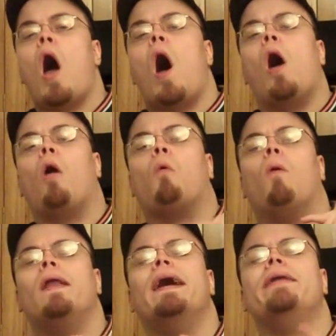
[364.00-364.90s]
are
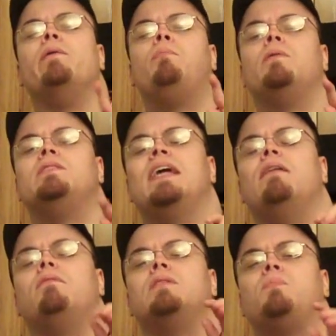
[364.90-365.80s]

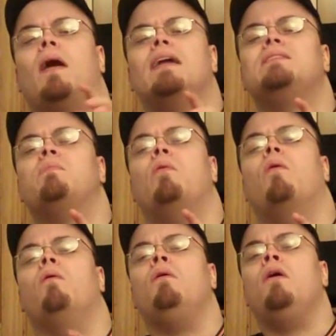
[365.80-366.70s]
100% responsible